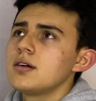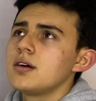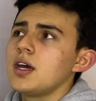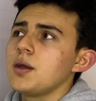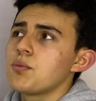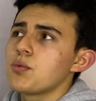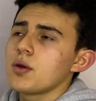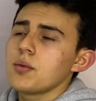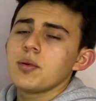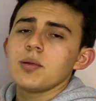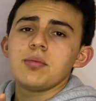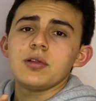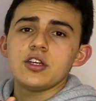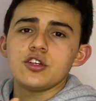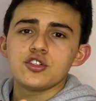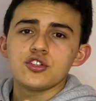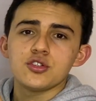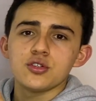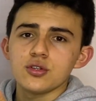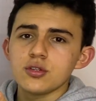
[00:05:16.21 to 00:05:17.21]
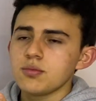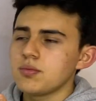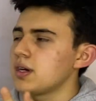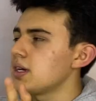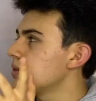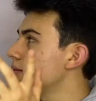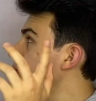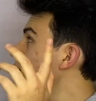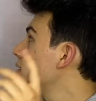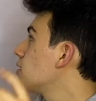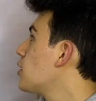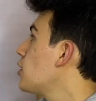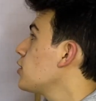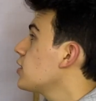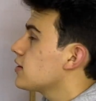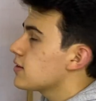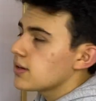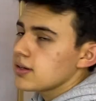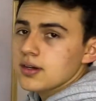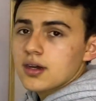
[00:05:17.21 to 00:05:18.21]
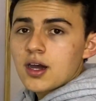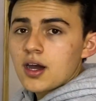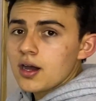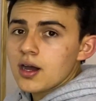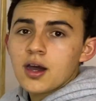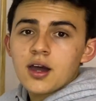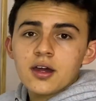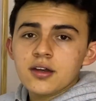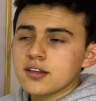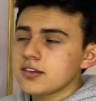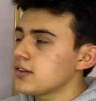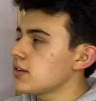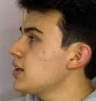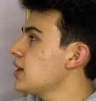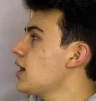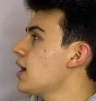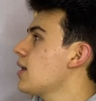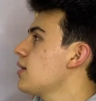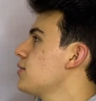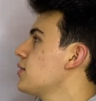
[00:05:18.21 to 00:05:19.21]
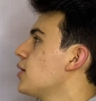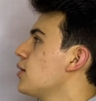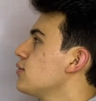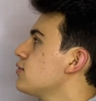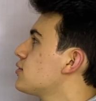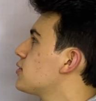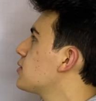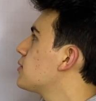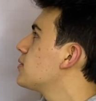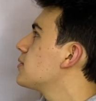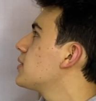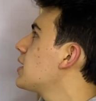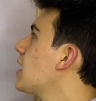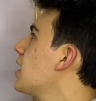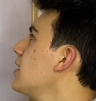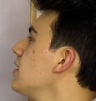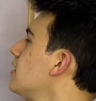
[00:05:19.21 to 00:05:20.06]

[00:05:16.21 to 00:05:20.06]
I probably should, but honestly, I don't know, so yeah.